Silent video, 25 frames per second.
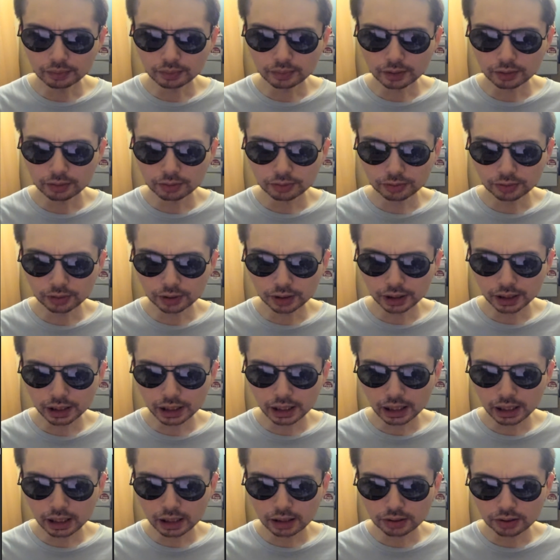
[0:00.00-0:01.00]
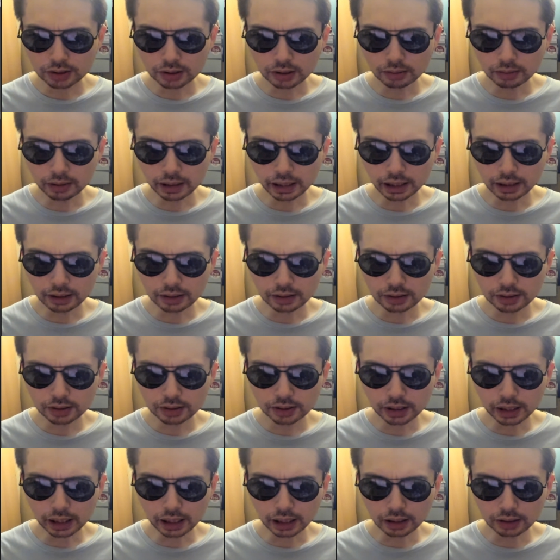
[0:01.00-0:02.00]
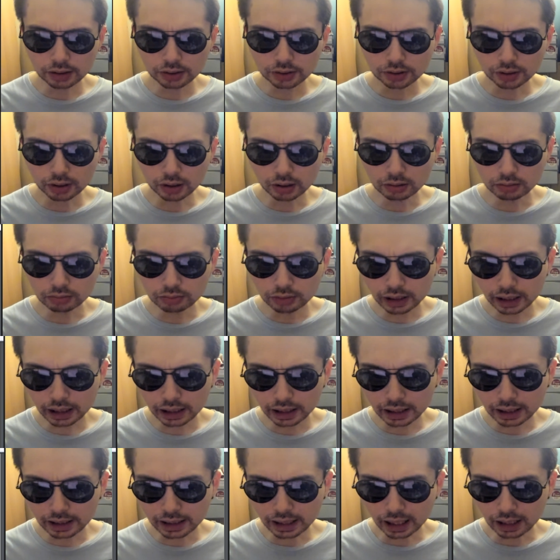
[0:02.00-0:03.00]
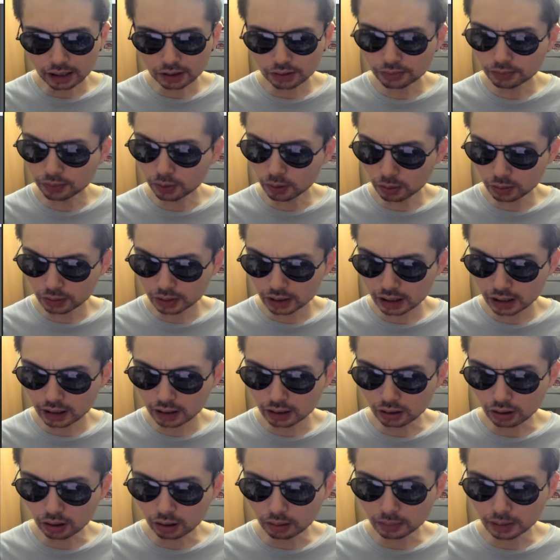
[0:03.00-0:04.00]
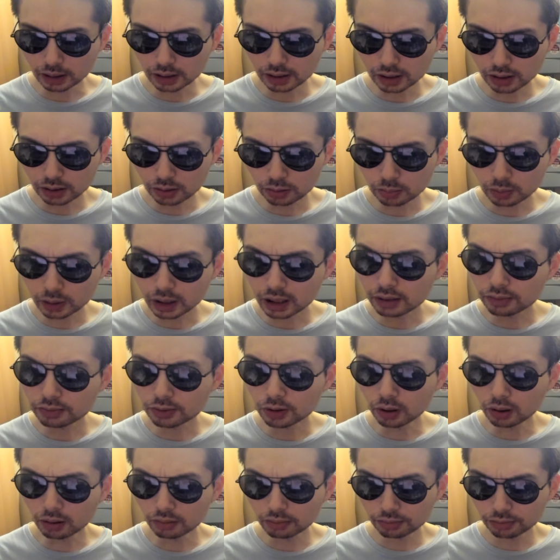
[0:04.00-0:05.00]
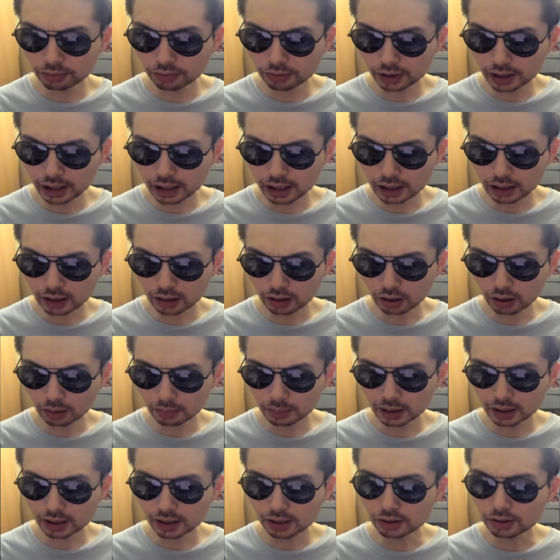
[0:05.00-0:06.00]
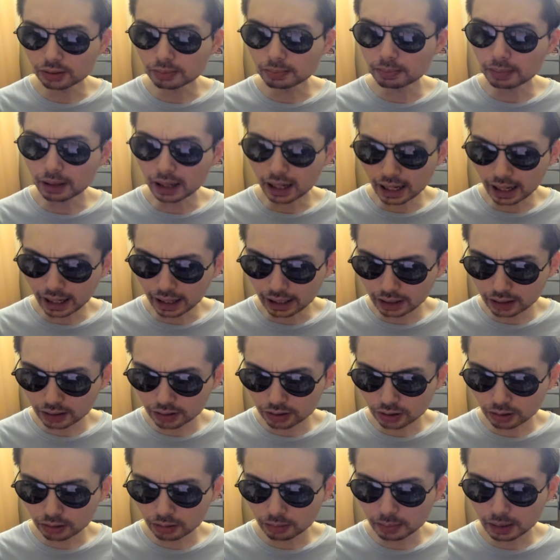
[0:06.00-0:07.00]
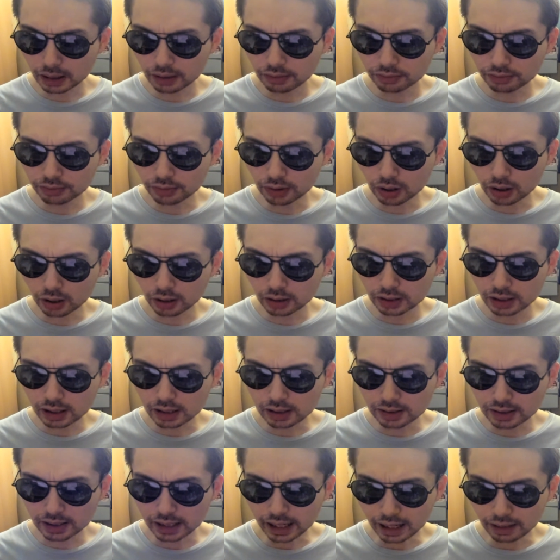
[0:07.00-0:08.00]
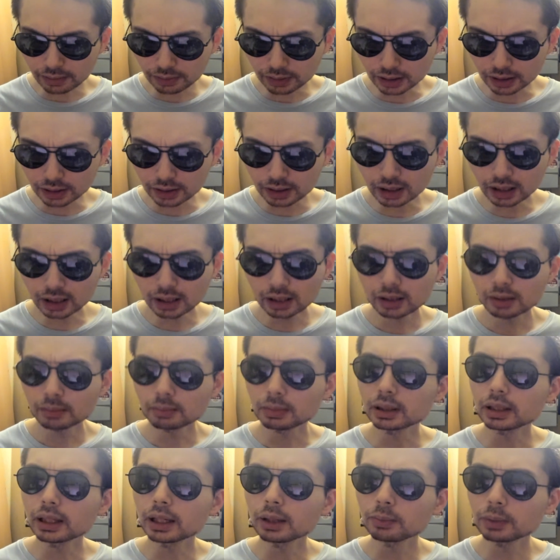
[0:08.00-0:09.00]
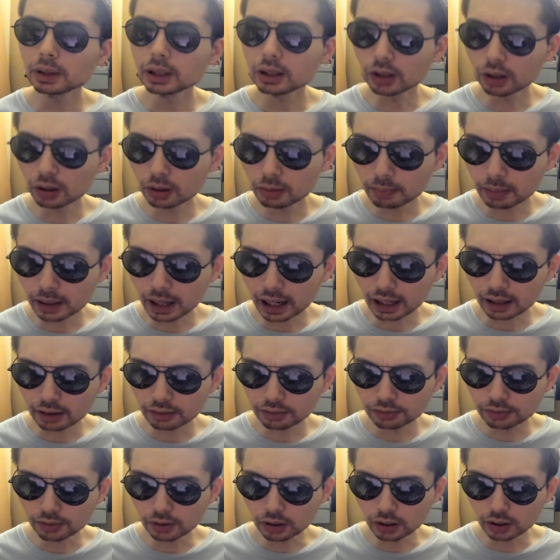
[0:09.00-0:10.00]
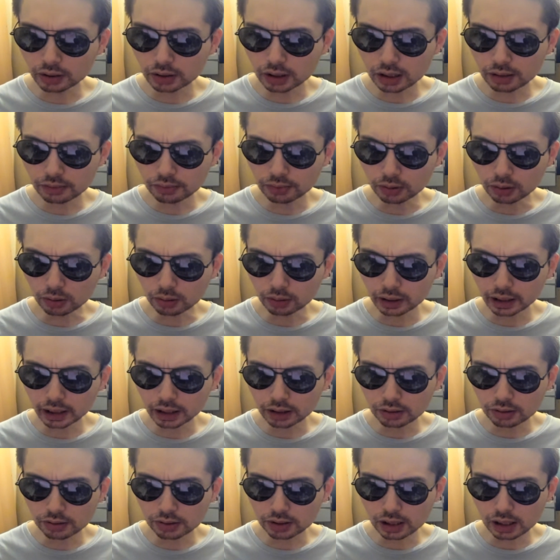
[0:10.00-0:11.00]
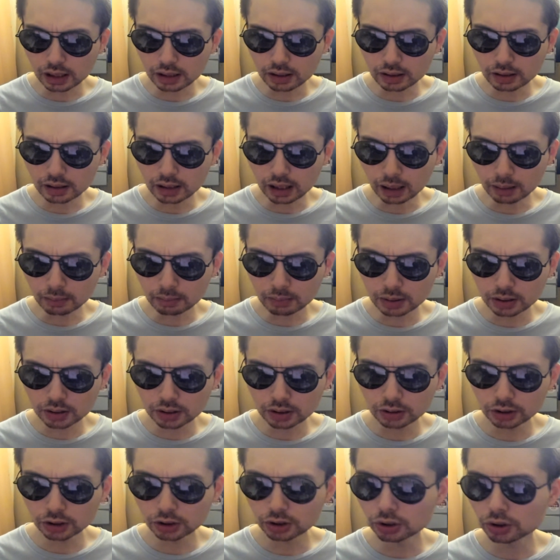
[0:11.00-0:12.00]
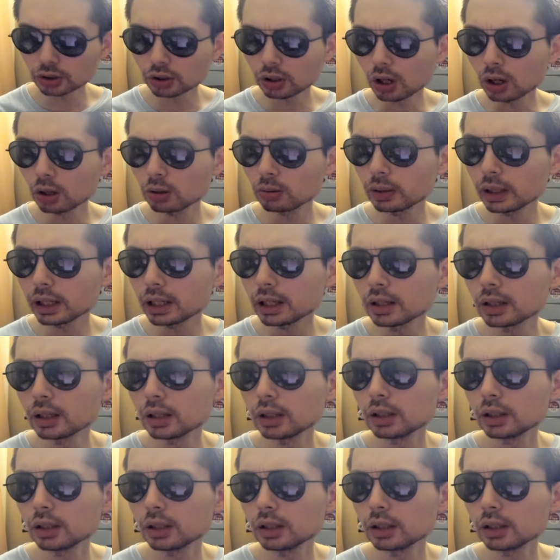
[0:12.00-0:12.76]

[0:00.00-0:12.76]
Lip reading: 3, so then 6. So really, that's 40 kilometers. We've gone 3 kilometers back, so it'll be 37, but then we go back 34. Can you see the numbers are just slowly